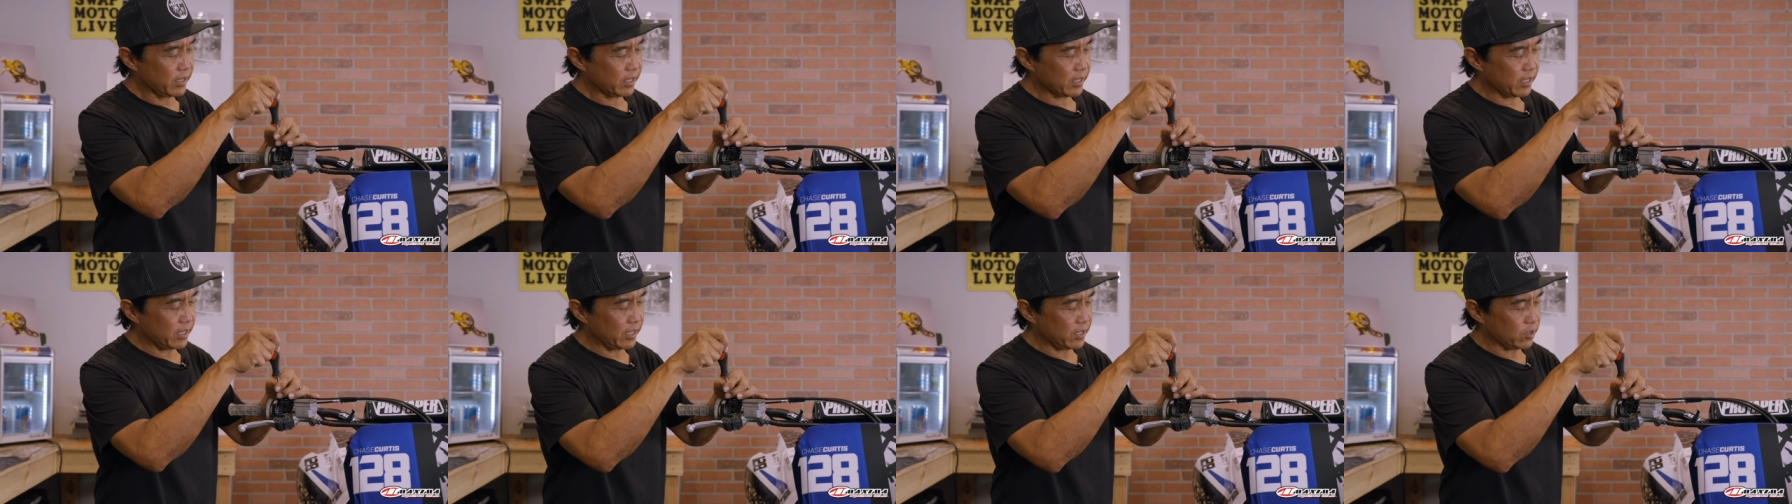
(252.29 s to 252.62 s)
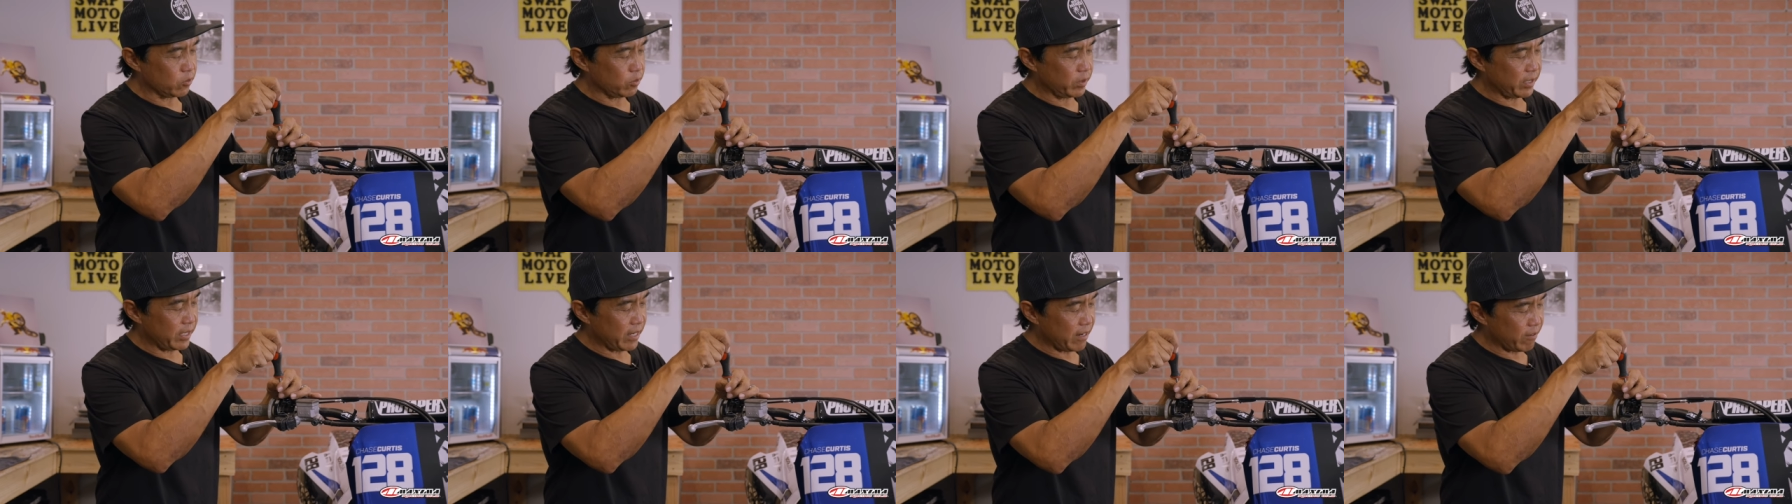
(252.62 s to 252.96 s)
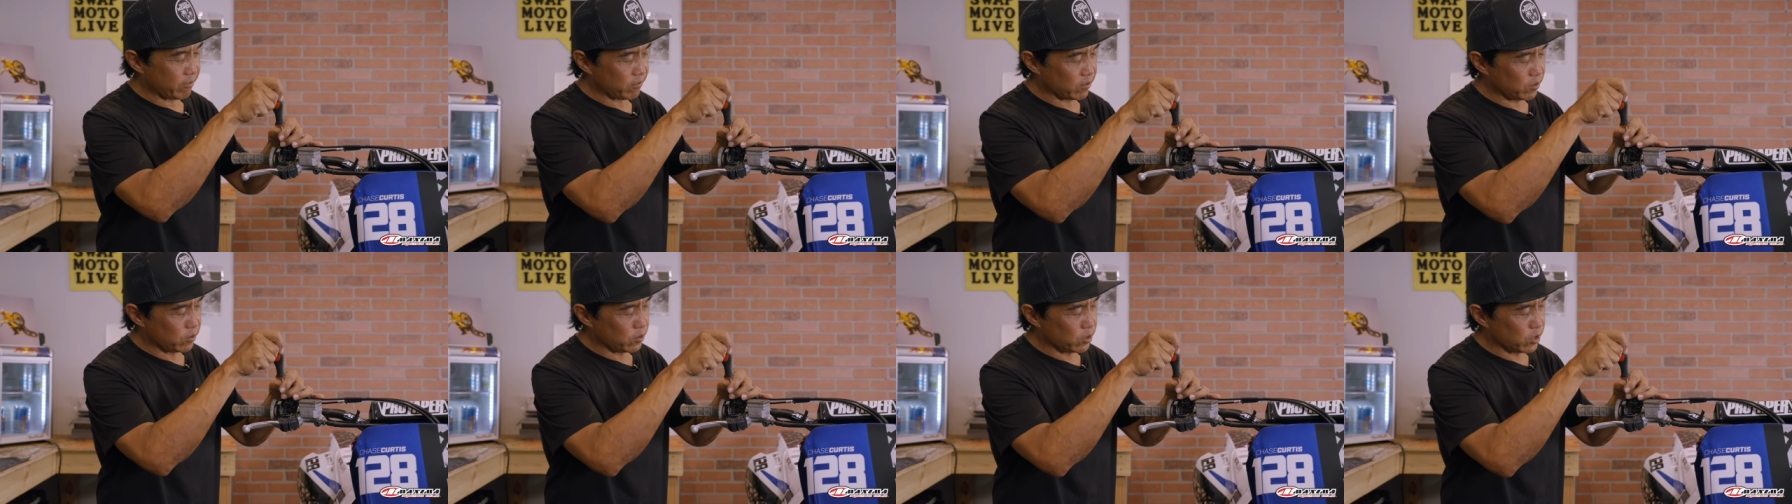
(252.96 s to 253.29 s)
because we
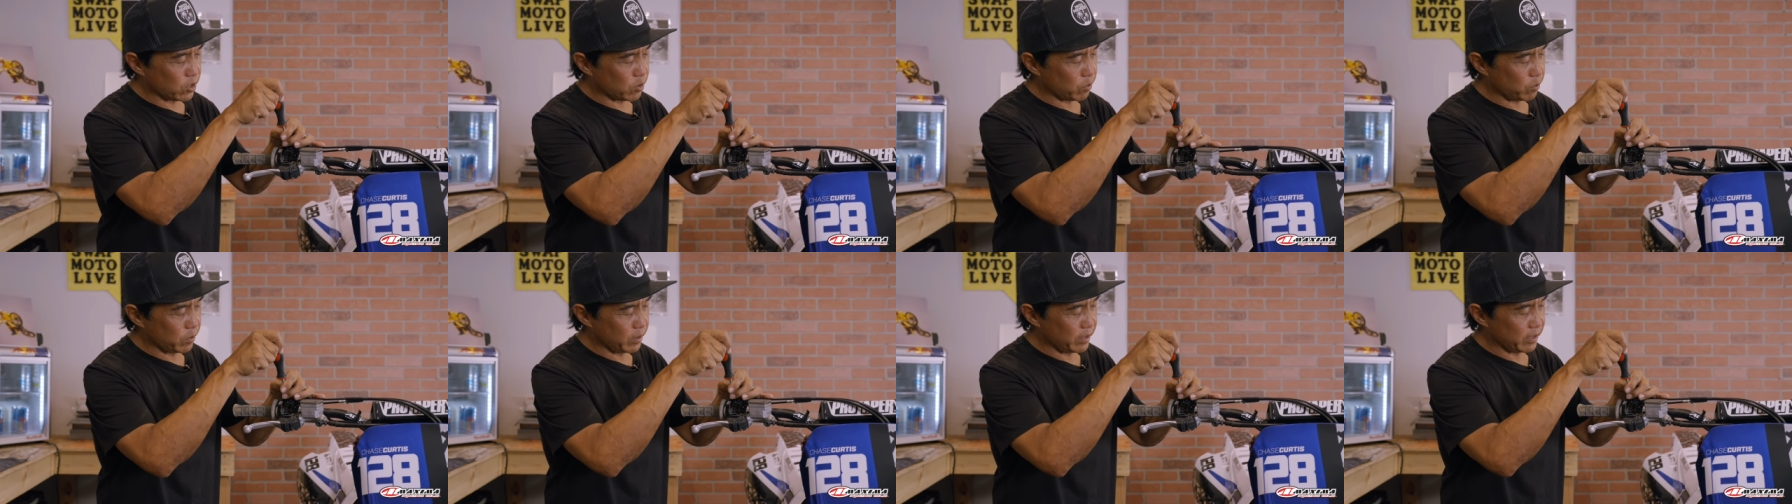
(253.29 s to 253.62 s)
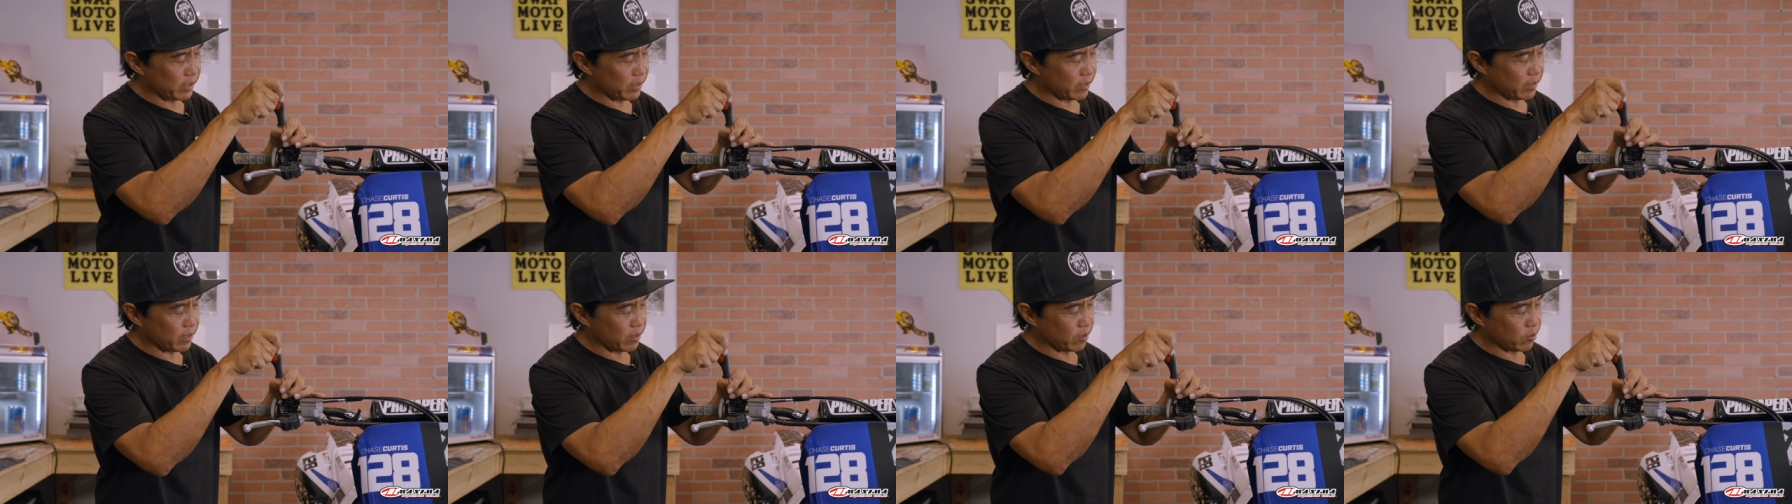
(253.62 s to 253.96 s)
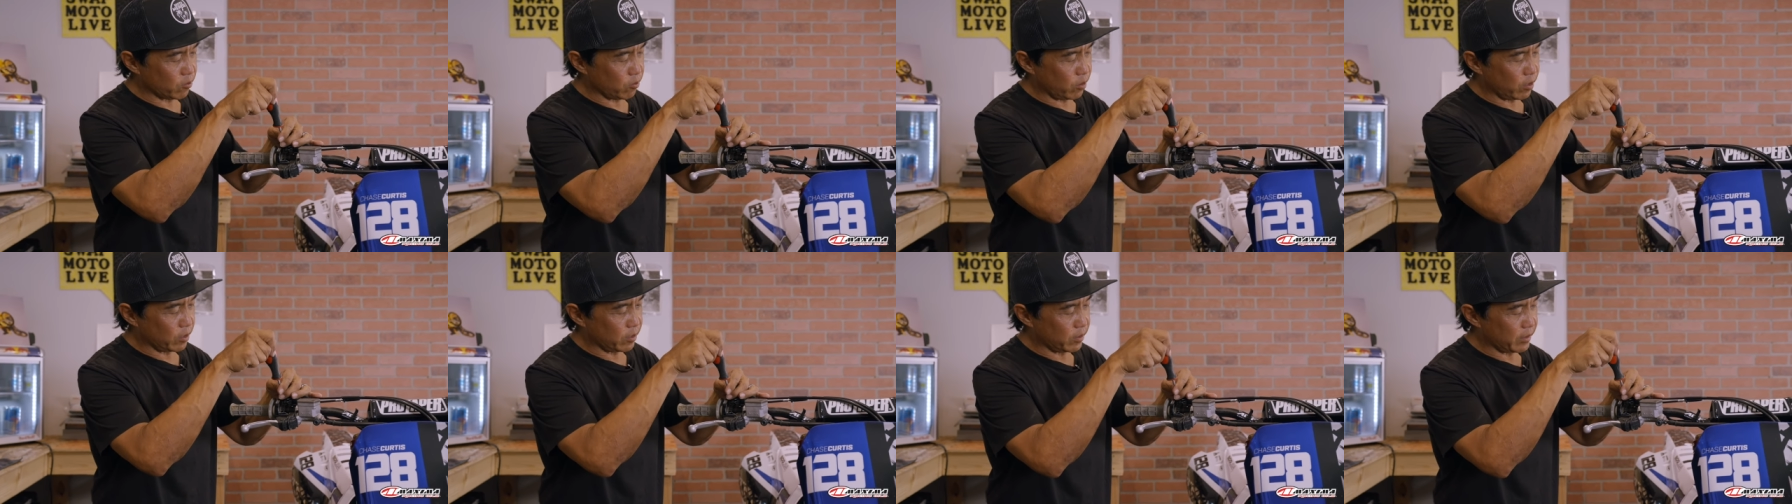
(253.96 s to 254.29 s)
have to split the
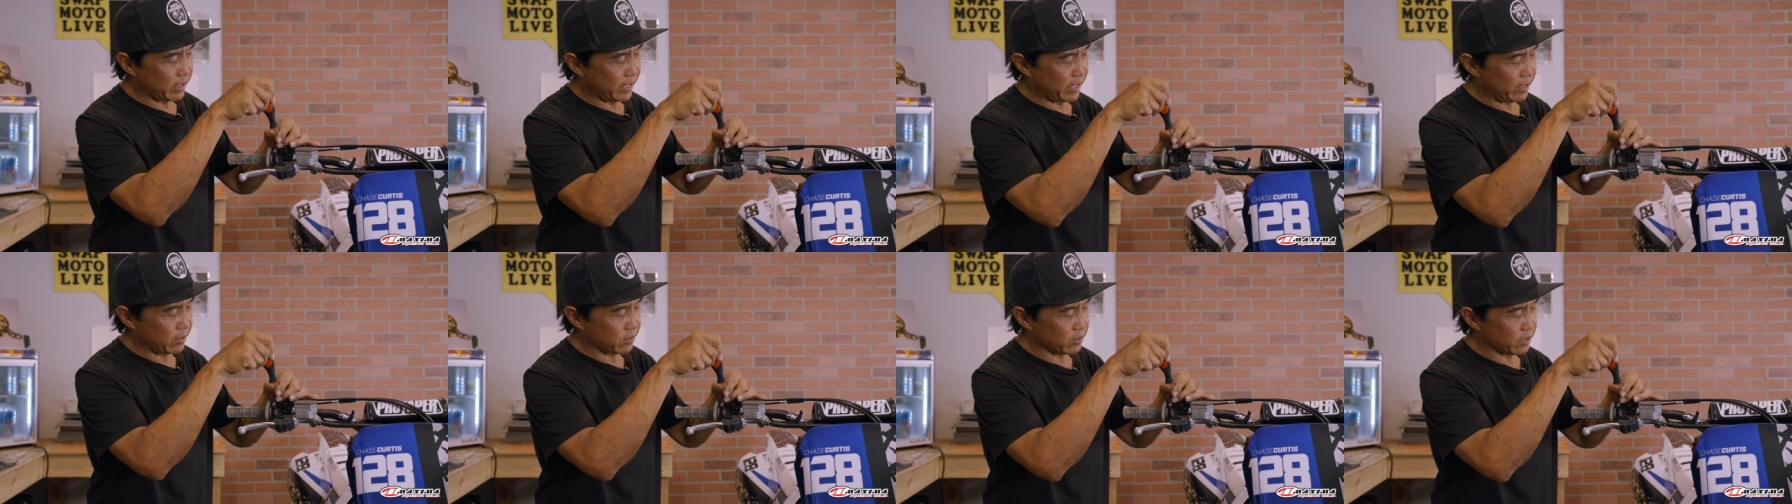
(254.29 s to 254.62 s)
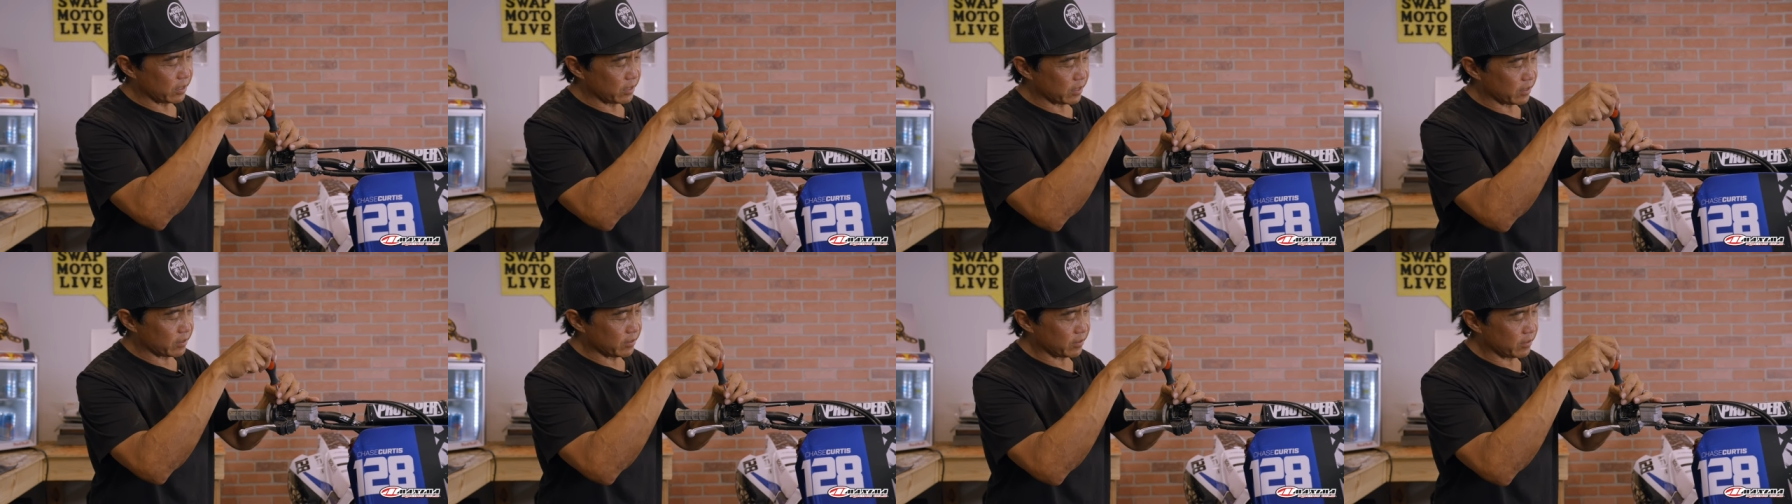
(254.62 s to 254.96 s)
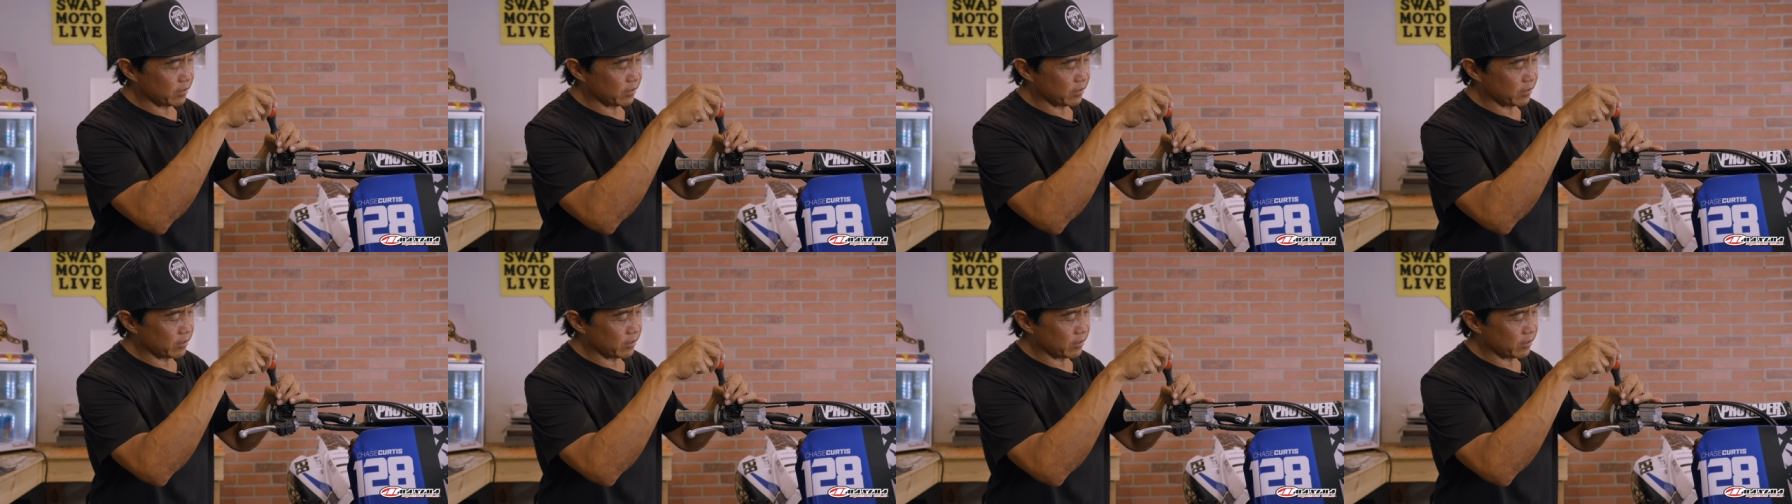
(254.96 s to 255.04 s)
throttle housing.